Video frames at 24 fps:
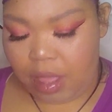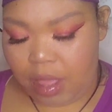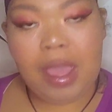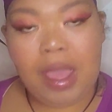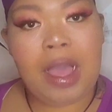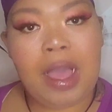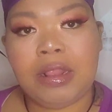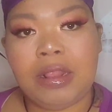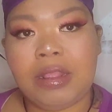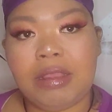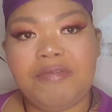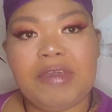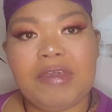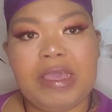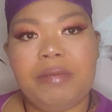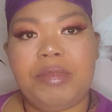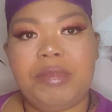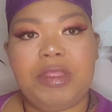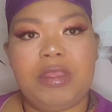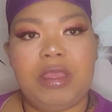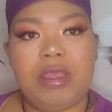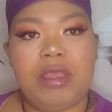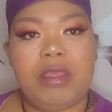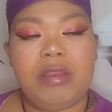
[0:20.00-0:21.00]
I love
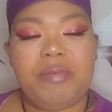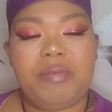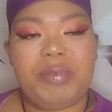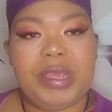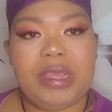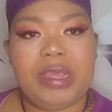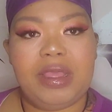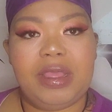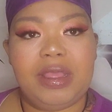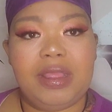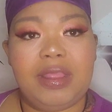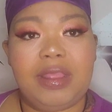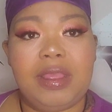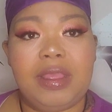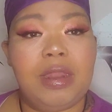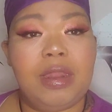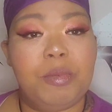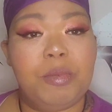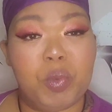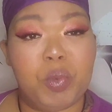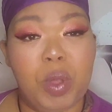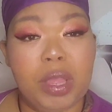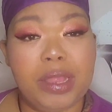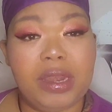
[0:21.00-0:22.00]
Amazon because
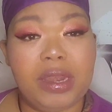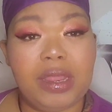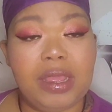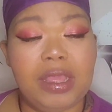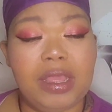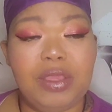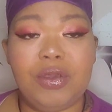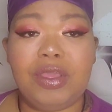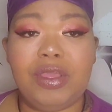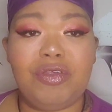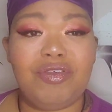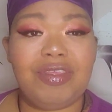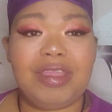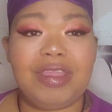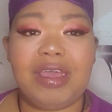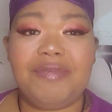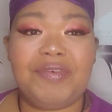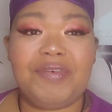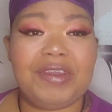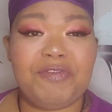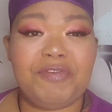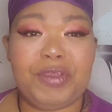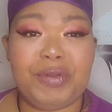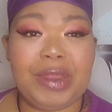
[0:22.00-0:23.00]
number one, you get your stuff
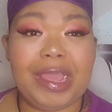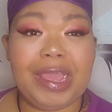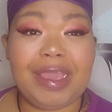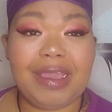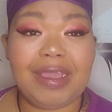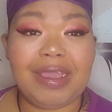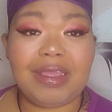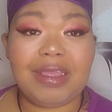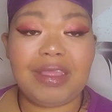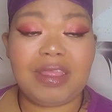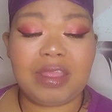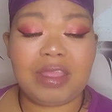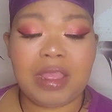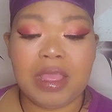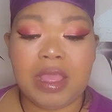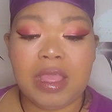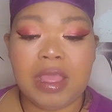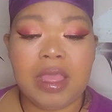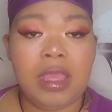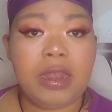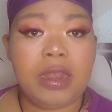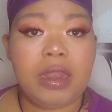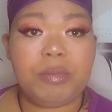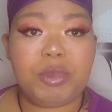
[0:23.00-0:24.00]
in a few days.
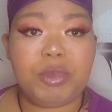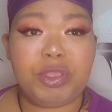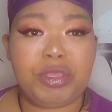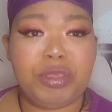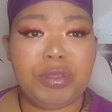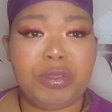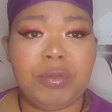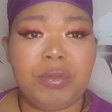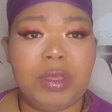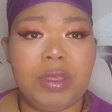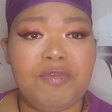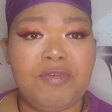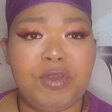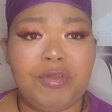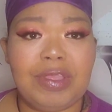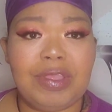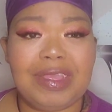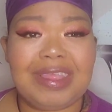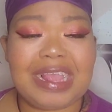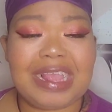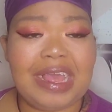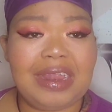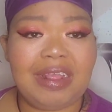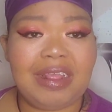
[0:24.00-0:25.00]
Number two, if you're
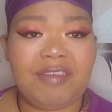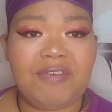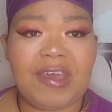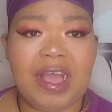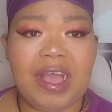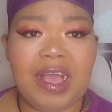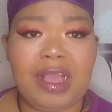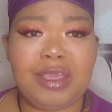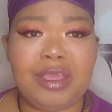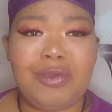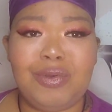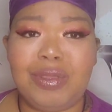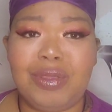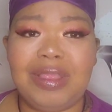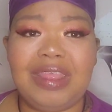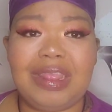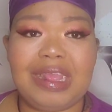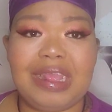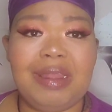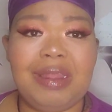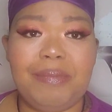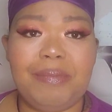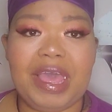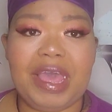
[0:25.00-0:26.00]
dissatisfied, you can
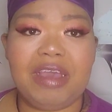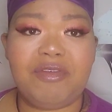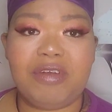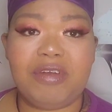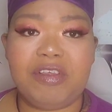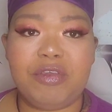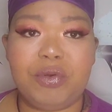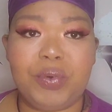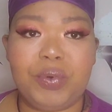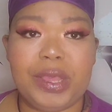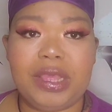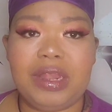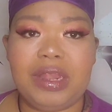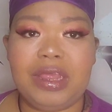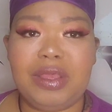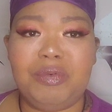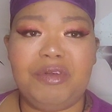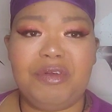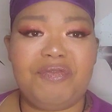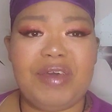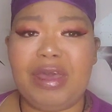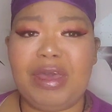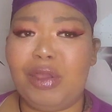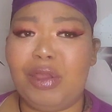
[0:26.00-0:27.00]
send it back rather quickly
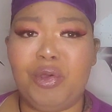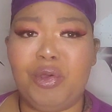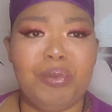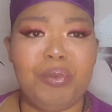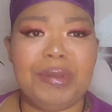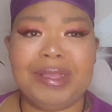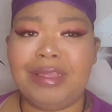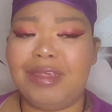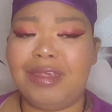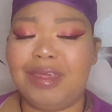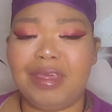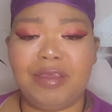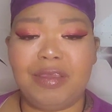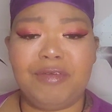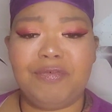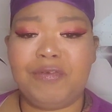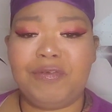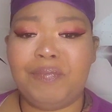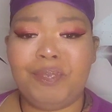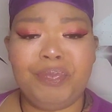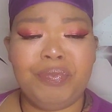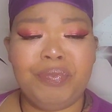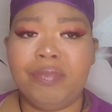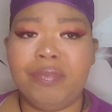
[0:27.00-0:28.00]
without a whole bunch of
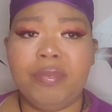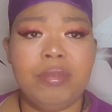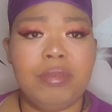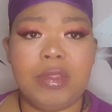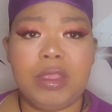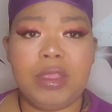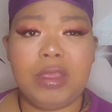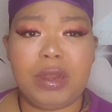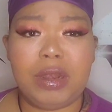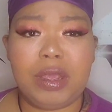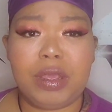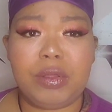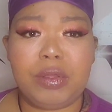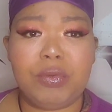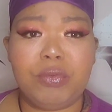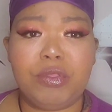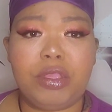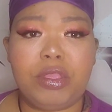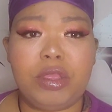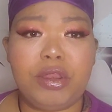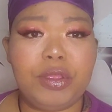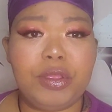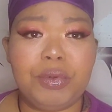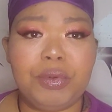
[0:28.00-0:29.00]

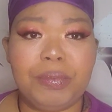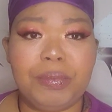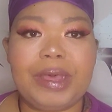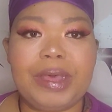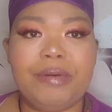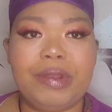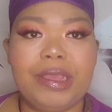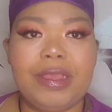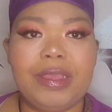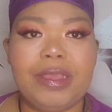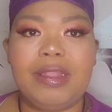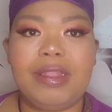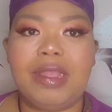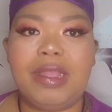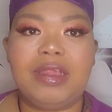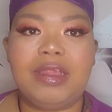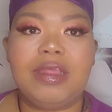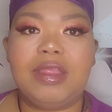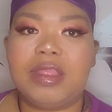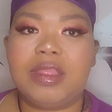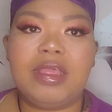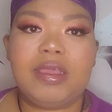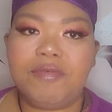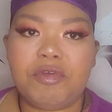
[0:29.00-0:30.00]
to do about it. They
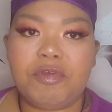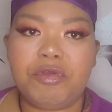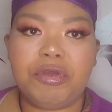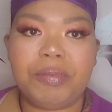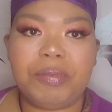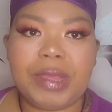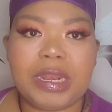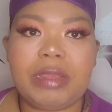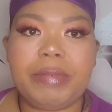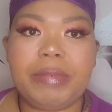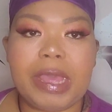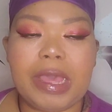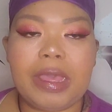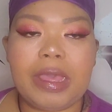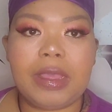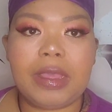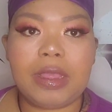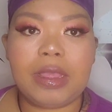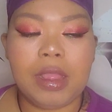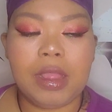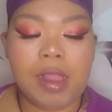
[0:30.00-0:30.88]
just give you your money back.